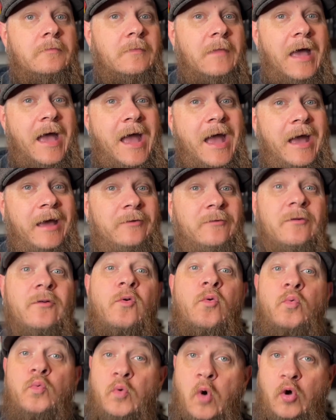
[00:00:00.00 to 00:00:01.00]
and
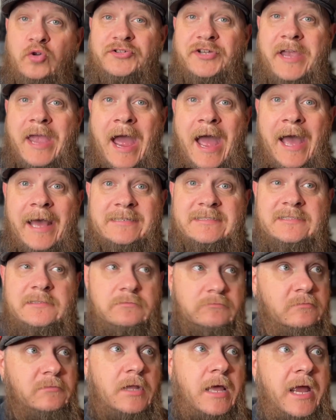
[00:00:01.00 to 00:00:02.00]
roll to cast,
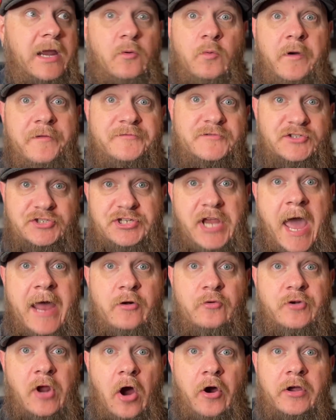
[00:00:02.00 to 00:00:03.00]
like with
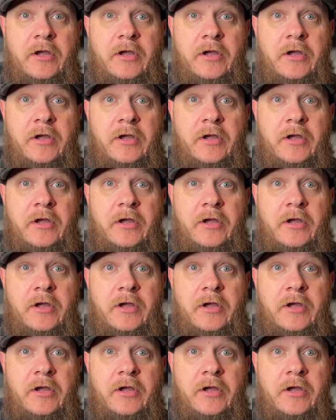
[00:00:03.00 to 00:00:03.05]
Shadowdark.